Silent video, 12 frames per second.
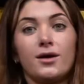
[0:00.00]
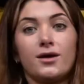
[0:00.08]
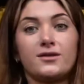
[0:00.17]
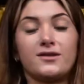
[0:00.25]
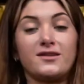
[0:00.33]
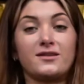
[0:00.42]

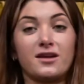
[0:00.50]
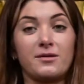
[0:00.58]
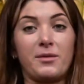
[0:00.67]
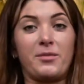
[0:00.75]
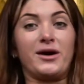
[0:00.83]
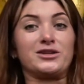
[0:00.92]
so this is going
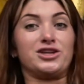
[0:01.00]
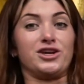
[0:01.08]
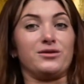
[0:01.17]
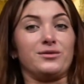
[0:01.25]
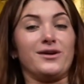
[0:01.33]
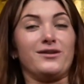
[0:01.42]
to be a part
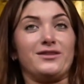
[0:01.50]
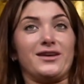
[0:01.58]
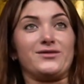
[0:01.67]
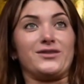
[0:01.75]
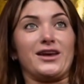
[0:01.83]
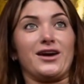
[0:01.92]
2 of
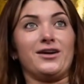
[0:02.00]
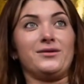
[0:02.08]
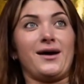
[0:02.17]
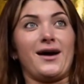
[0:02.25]
this video